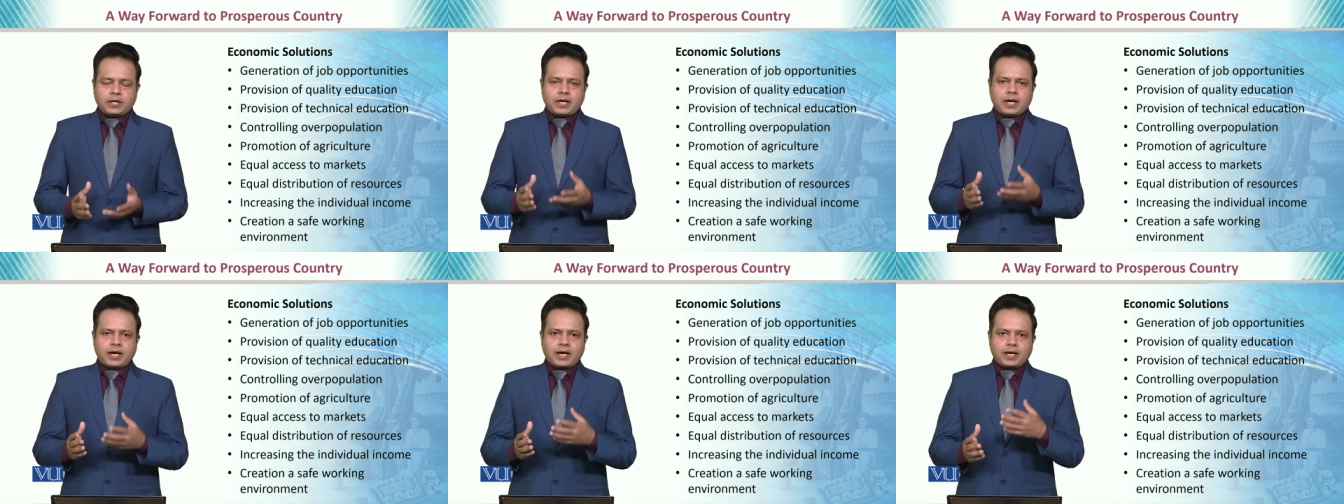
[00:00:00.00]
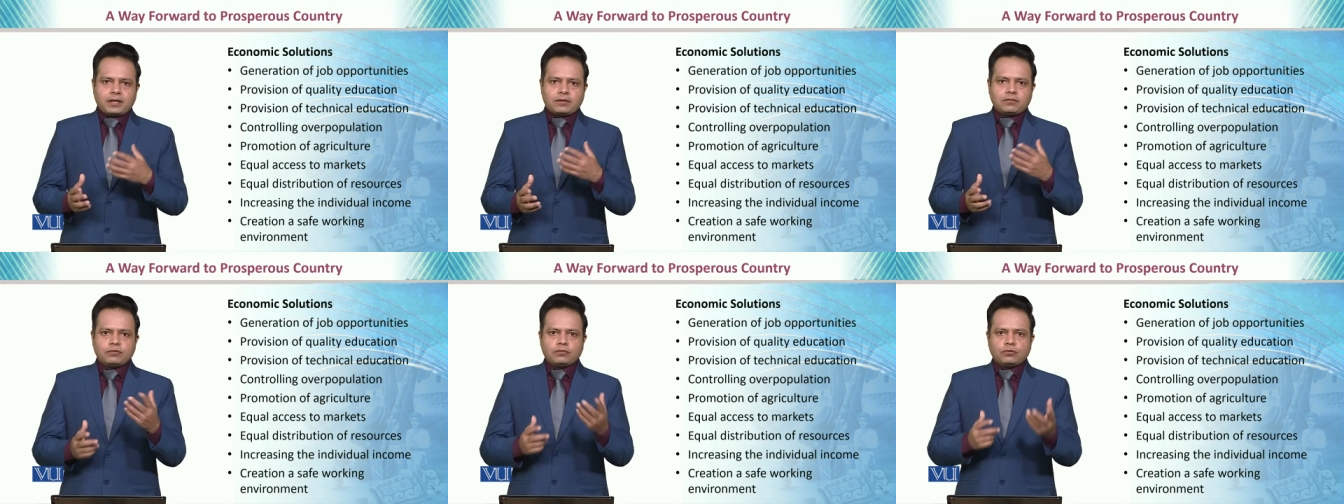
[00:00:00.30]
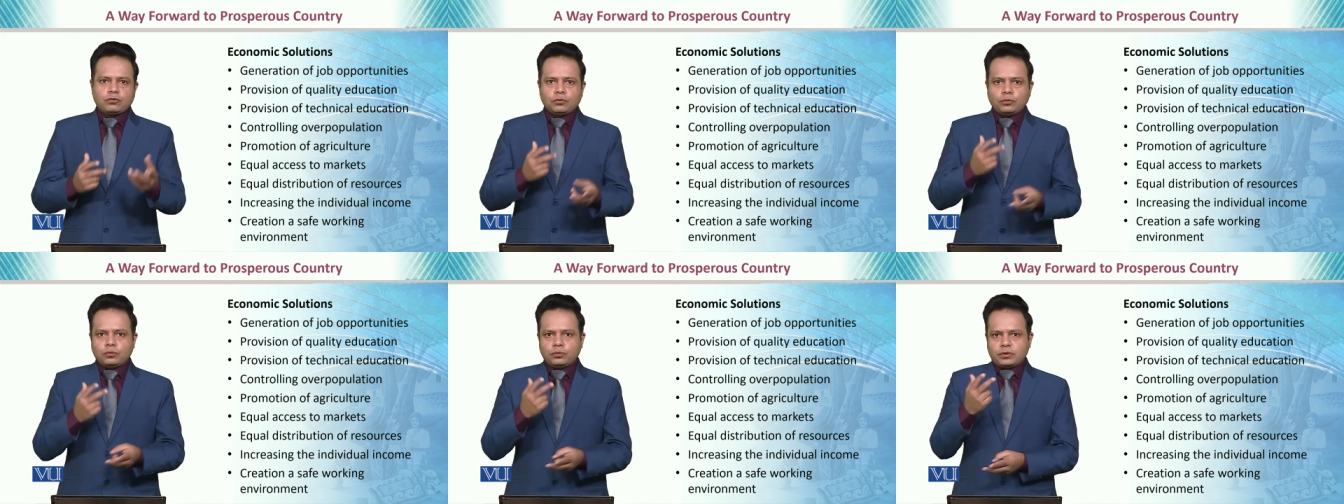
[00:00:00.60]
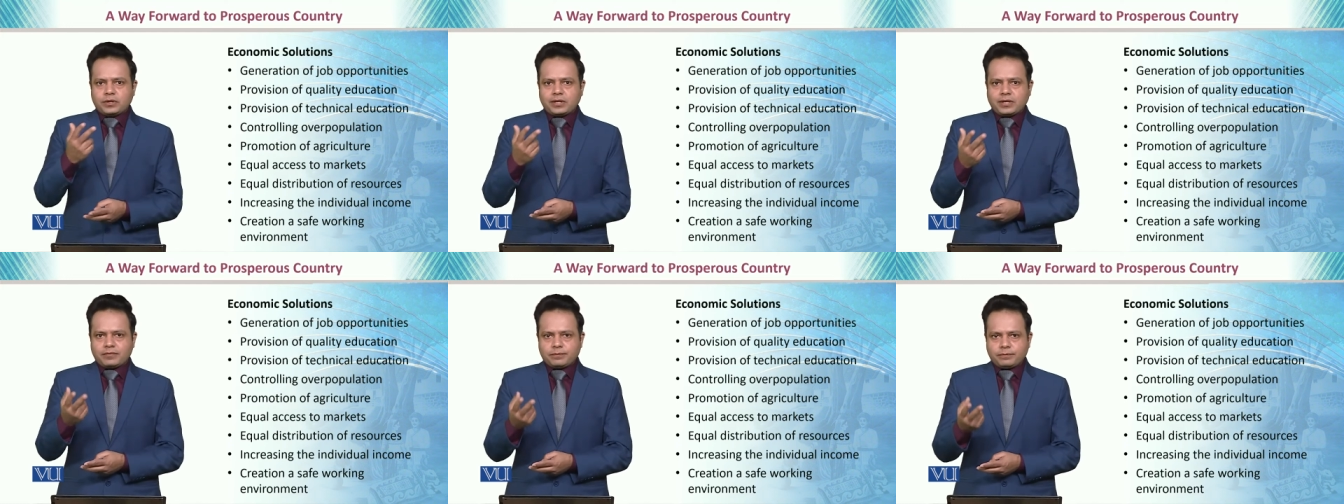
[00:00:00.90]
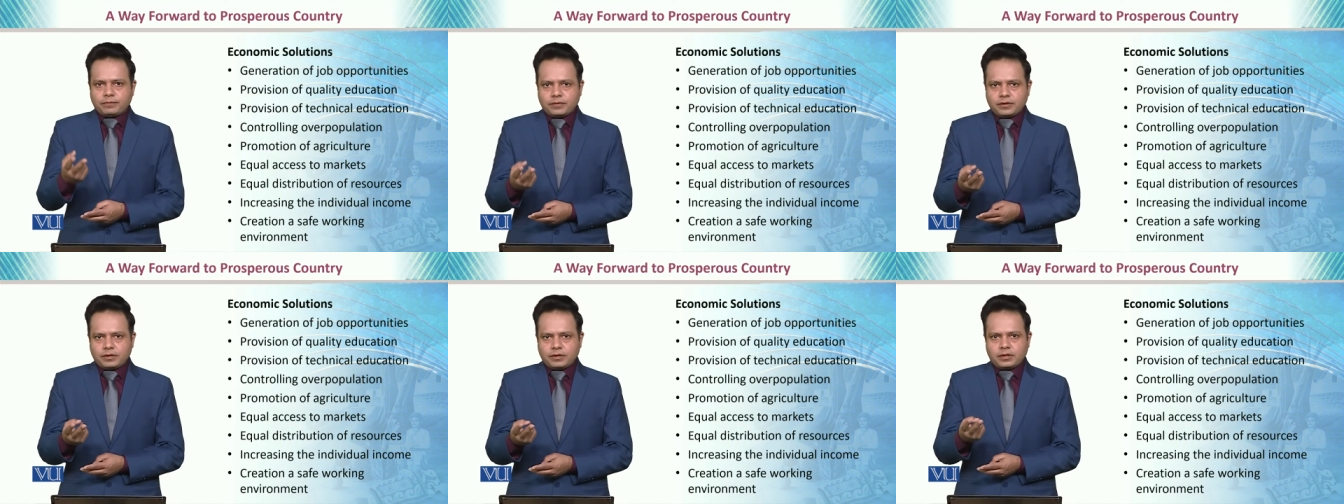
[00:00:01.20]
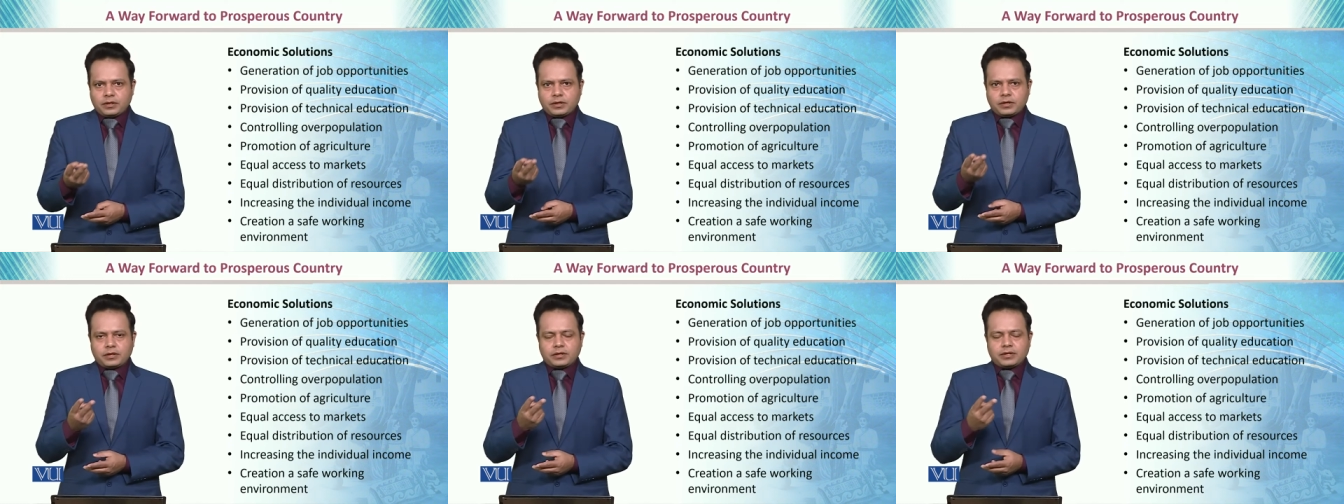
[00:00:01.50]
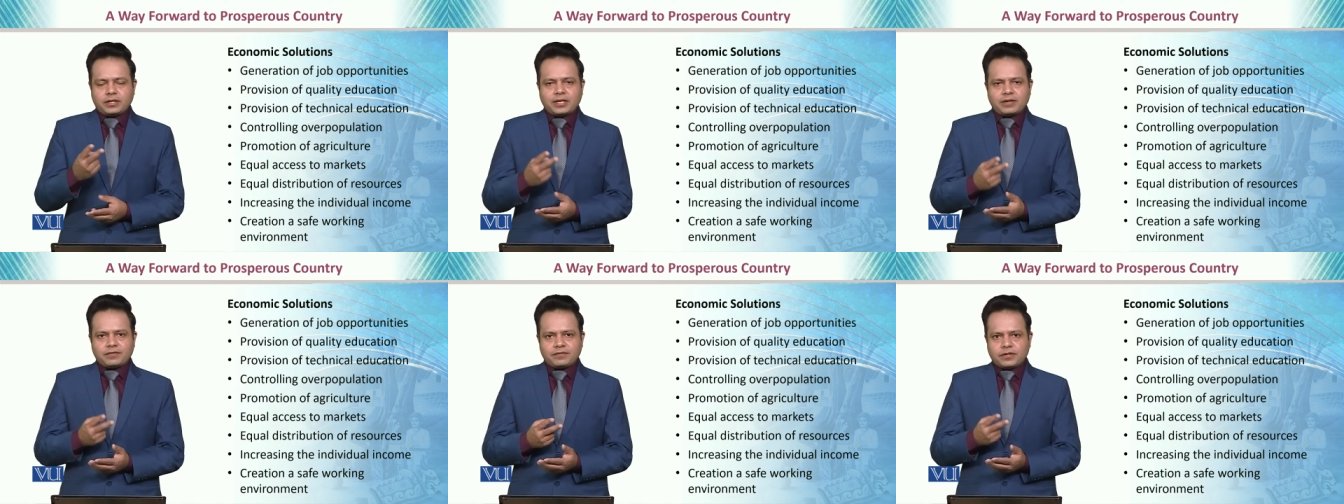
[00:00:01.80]
has two di uh,
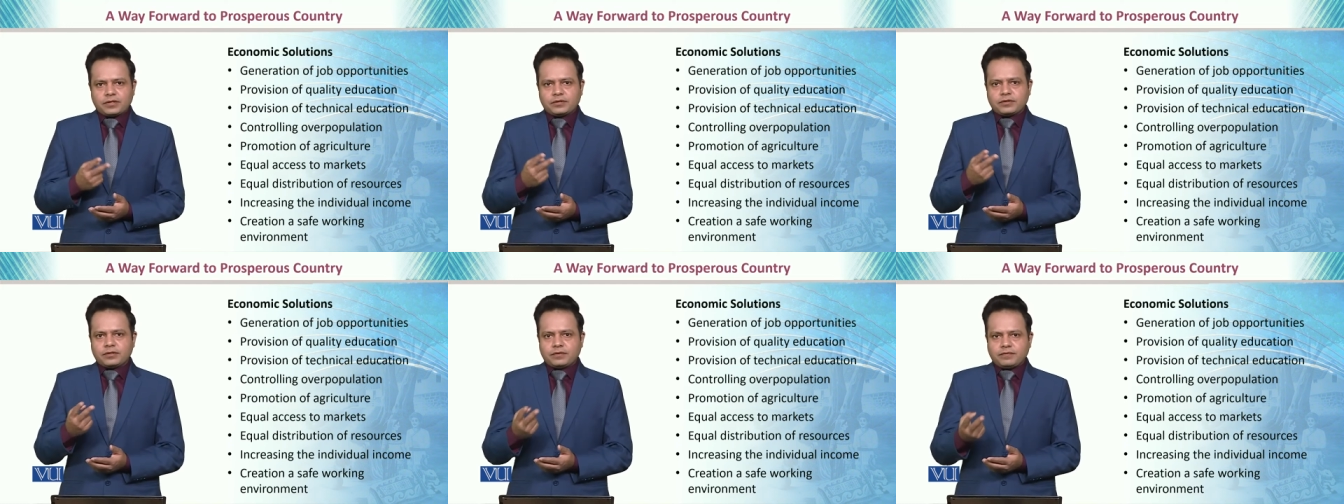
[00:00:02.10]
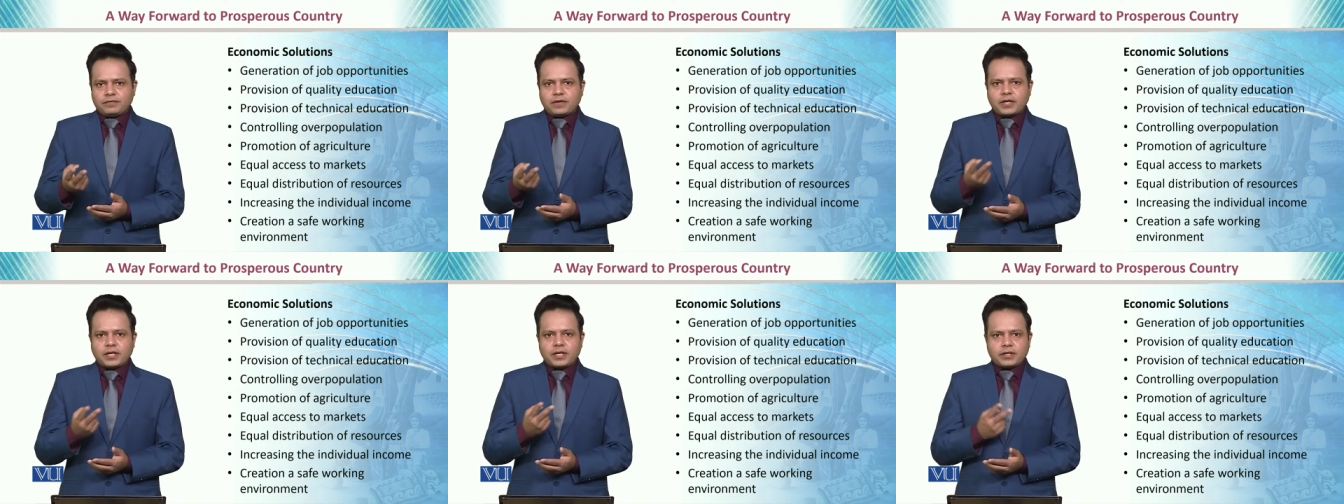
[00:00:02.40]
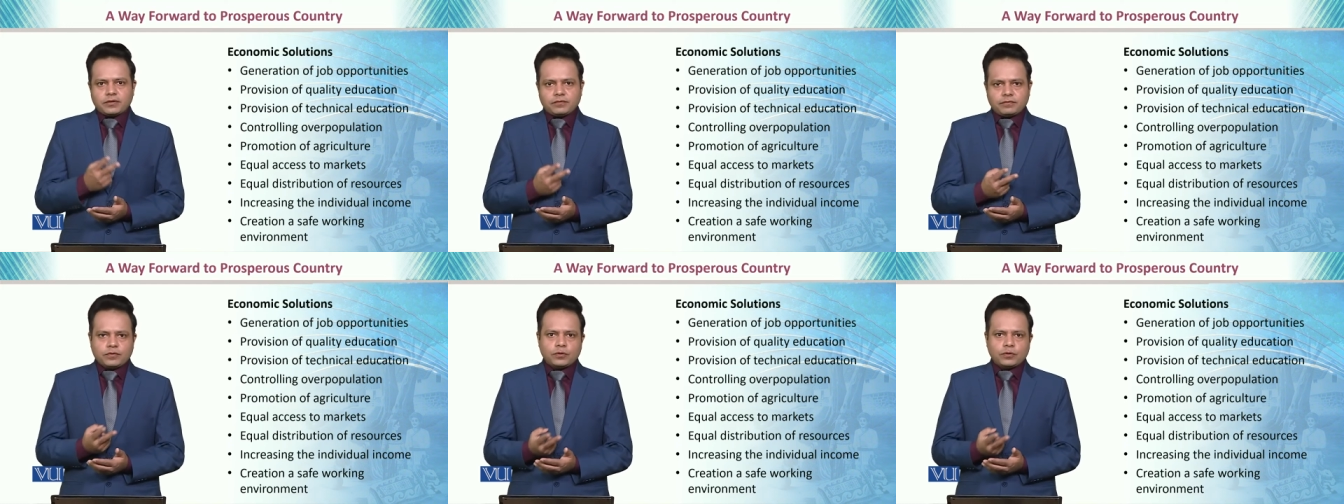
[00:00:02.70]
diversified